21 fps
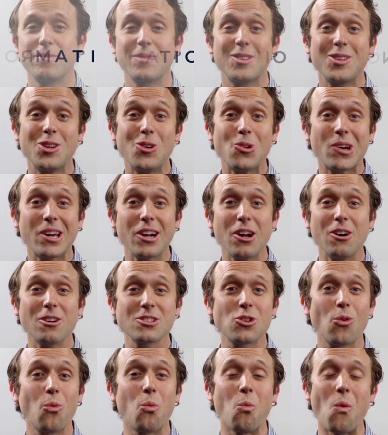You could
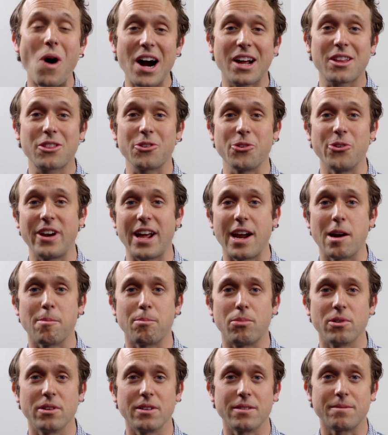also walk through an
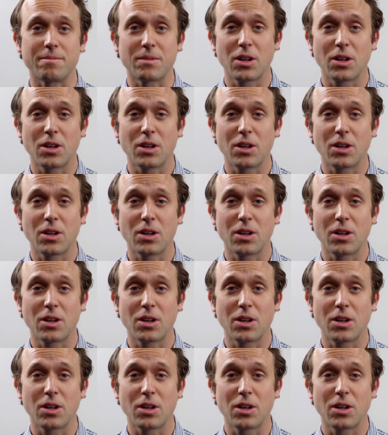airport